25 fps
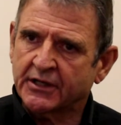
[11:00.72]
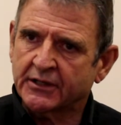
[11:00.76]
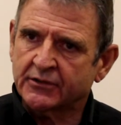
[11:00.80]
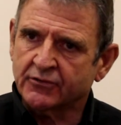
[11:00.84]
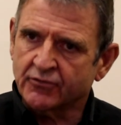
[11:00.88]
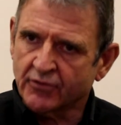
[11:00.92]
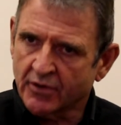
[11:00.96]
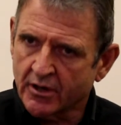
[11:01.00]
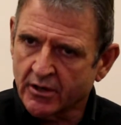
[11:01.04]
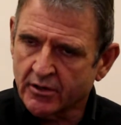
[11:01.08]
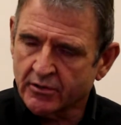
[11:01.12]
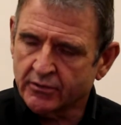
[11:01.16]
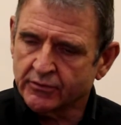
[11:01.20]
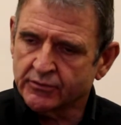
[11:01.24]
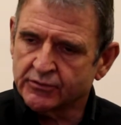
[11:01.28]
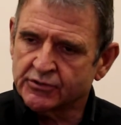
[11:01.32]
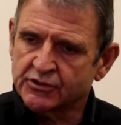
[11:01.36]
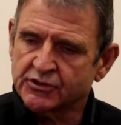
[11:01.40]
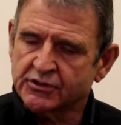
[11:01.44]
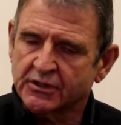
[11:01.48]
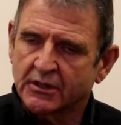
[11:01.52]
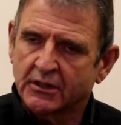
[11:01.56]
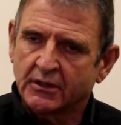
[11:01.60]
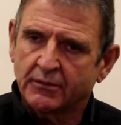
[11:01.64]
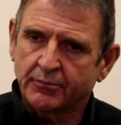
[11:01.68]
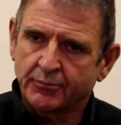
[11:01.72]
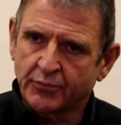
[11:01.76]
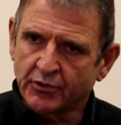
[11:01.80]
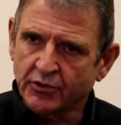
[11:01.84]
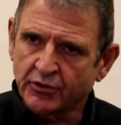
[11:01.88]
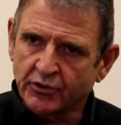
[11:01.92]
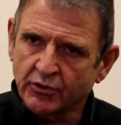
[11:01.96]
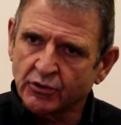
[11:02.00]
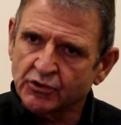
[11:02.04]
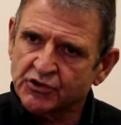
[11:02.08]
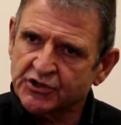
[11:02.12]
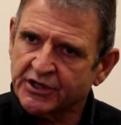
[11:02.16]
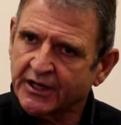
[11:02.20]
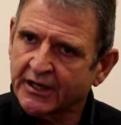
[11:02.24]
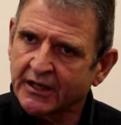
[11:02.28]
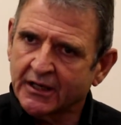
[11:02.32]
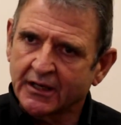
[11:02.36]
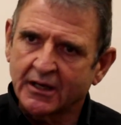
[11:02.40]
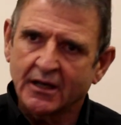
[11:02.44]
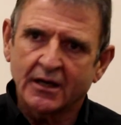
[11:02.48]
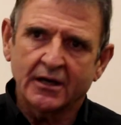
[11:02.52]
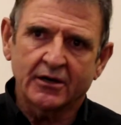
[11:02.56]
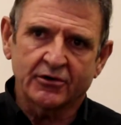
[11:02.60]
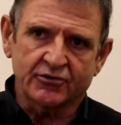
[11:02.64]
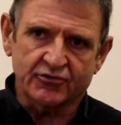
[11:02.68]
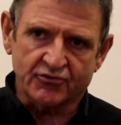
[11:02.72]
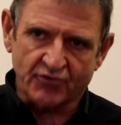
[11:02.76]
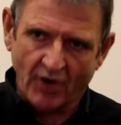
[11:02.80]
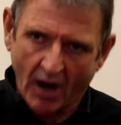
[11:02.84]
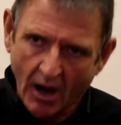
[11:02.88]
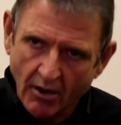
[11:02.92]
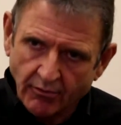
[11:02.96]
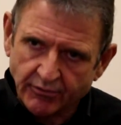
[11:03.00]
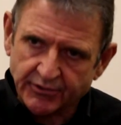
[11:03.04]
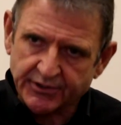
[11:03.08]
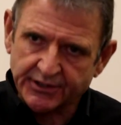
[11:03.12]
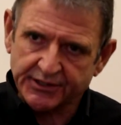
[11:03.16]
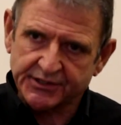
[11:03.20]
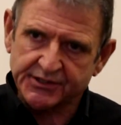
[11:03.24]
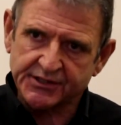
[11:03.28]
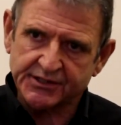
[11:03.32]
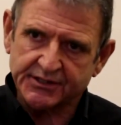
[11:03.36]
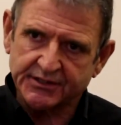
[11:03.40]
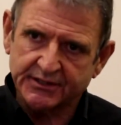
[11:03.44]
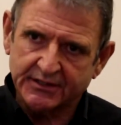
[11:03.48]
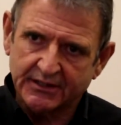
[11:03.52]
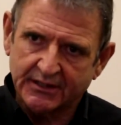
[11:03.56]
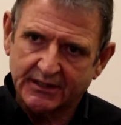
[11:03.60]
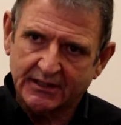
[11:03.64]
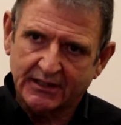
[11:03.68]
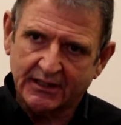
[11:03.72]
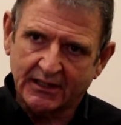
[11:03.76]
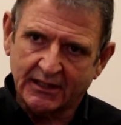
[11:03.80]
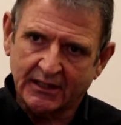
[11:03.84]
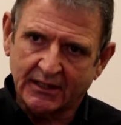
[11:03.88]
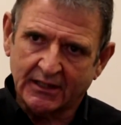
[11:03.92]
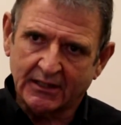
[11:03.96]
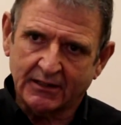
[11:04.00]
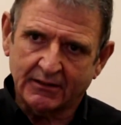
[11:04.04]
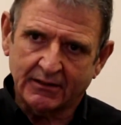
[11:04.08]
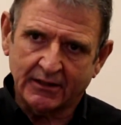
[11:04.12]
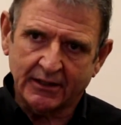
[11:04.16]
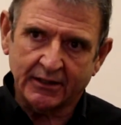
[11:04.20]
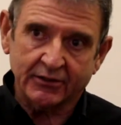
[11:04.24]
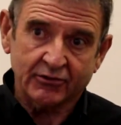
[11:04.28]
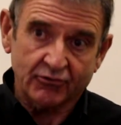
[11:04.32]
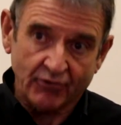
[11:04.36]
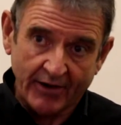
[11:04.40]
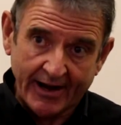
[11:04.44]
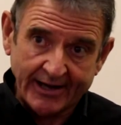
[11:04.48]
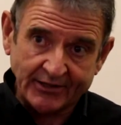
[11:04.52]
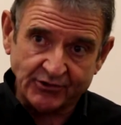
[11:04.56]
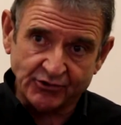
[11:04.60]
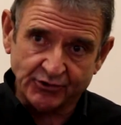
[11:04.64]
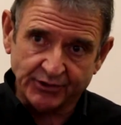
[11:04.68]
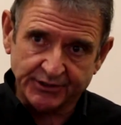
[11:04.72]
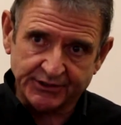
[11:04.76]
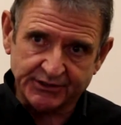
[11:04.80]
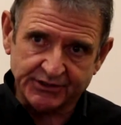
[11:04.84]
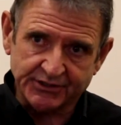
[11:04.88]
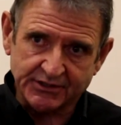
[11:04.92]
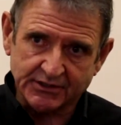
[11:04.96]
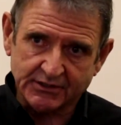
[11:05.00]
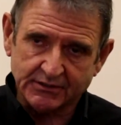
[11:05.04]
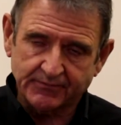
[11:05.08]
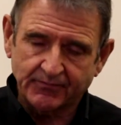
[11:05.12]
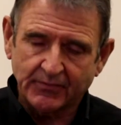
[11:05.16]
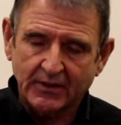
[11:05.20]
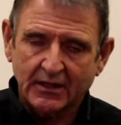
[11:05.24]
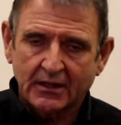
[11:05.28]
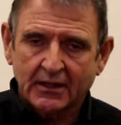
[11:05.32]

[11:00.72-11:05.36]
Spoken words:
at Rhodes producing rounded graduates.